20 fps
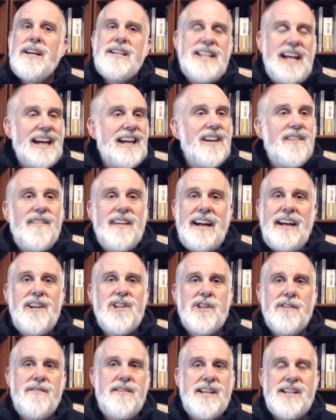Take
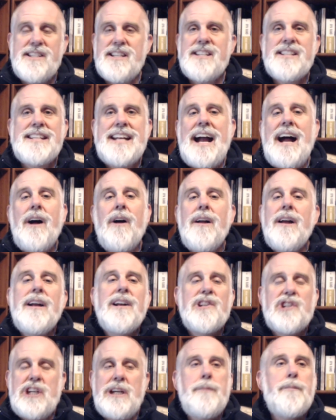advantage of this. It's now
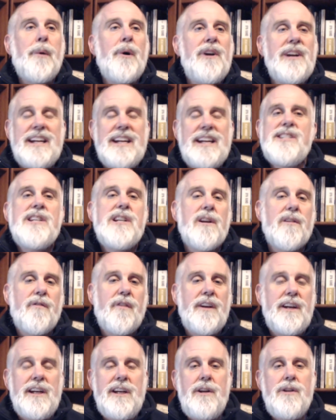cheaper and easier for
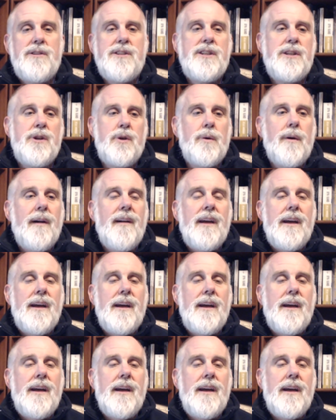you to